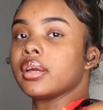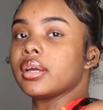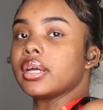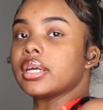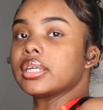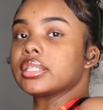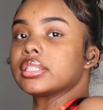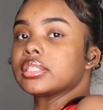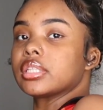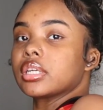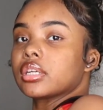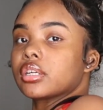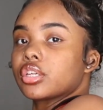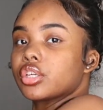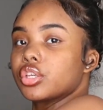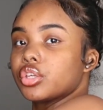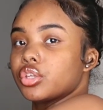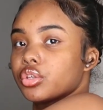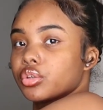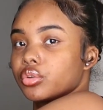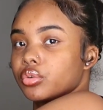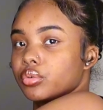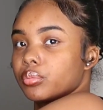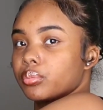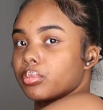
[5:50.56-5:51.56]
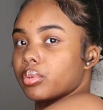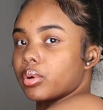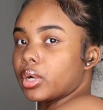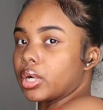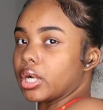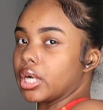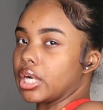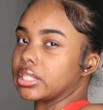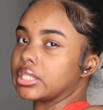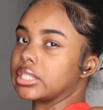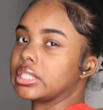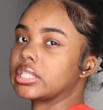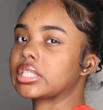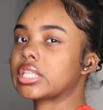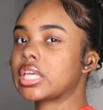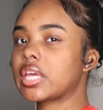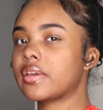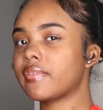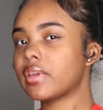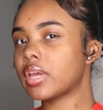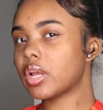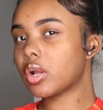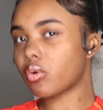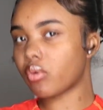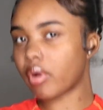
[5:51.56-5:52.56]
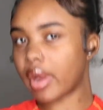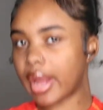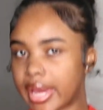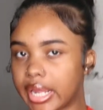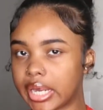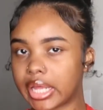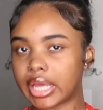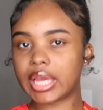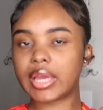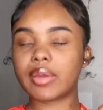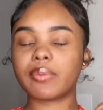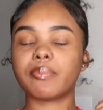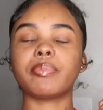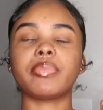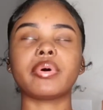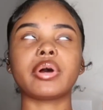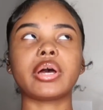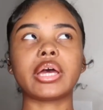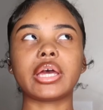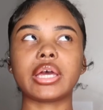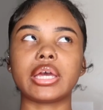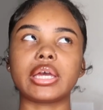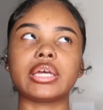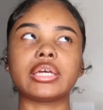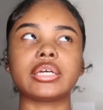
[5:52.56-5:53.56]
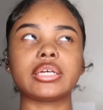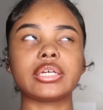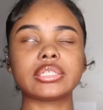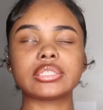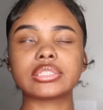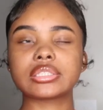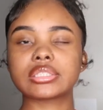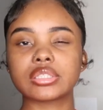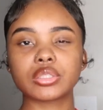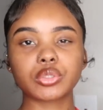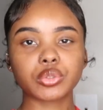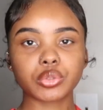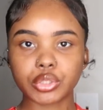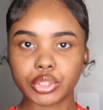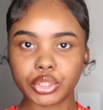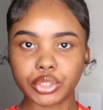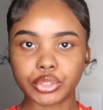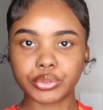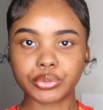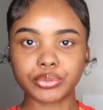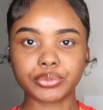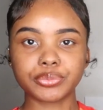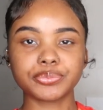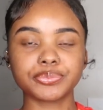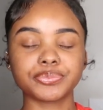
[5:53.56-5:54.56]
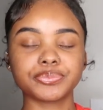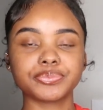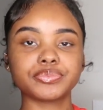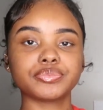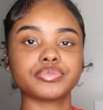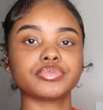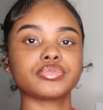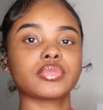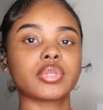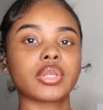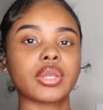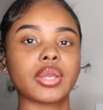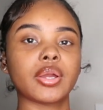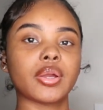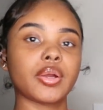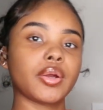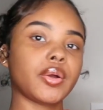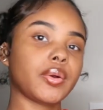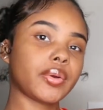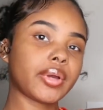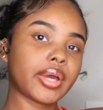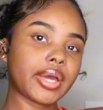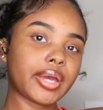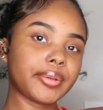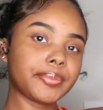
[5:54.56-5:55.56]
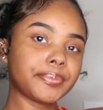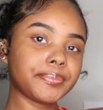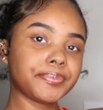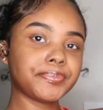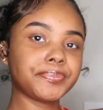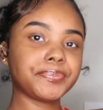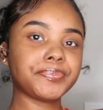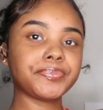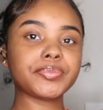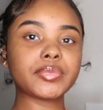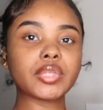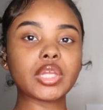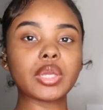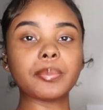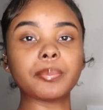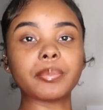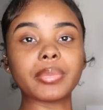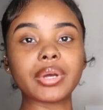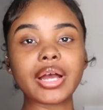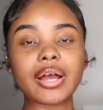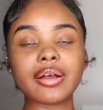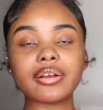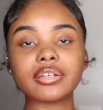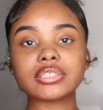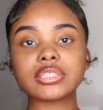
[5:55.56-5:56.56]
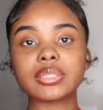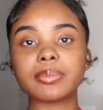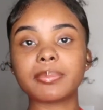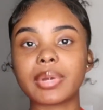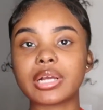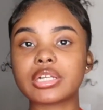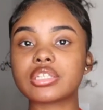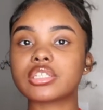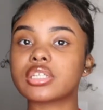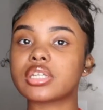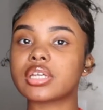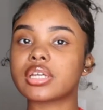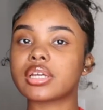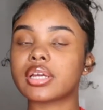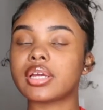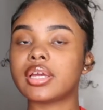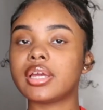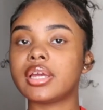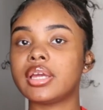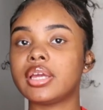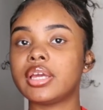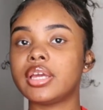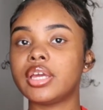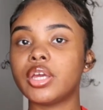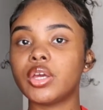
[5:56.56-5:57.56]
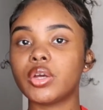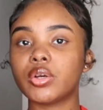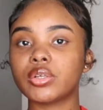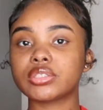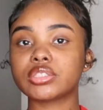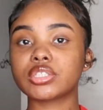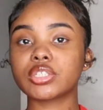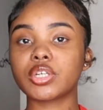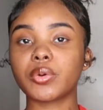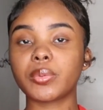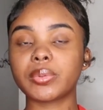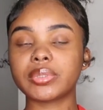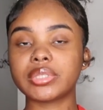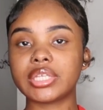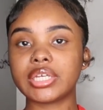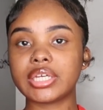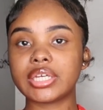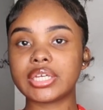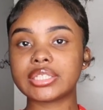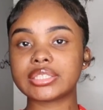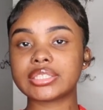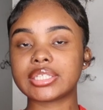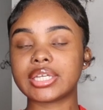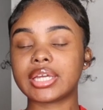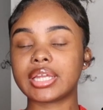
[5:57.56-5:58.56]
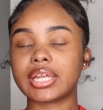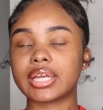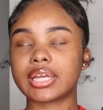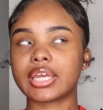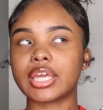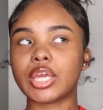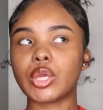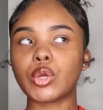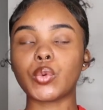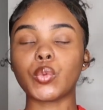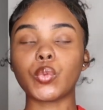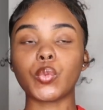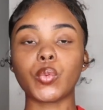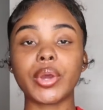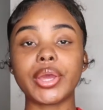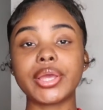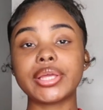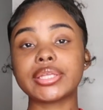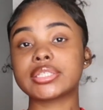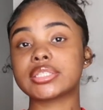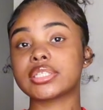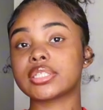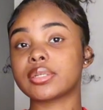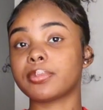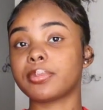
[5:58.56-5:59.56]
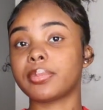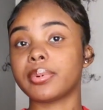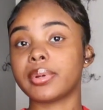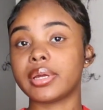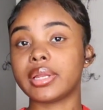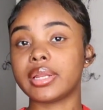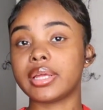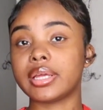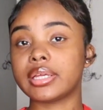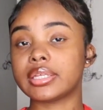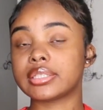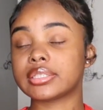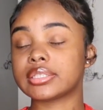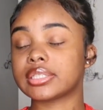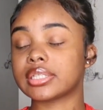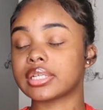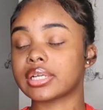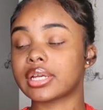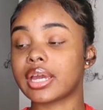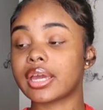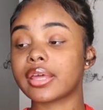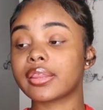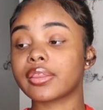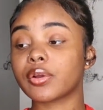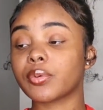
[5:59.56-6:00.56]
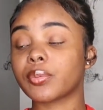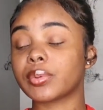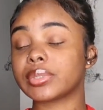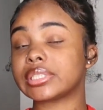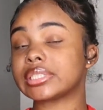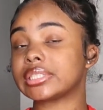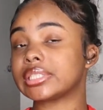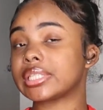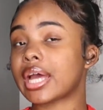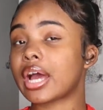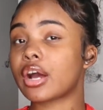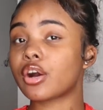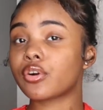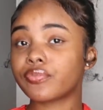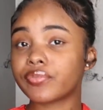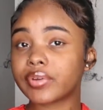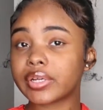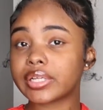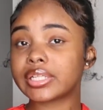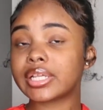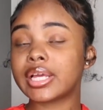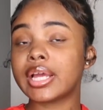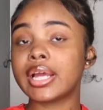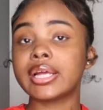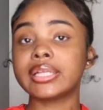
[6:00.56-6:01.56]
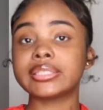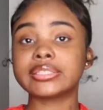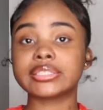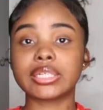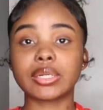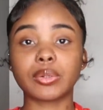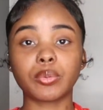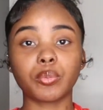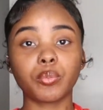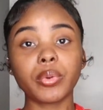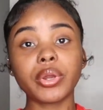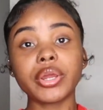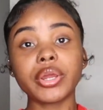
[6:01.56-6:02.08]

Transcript: it's a cute purse it's giving granny but it's so cute okay but i have some matching heels to go with these and i can't wait to put it together with this outfit that i'm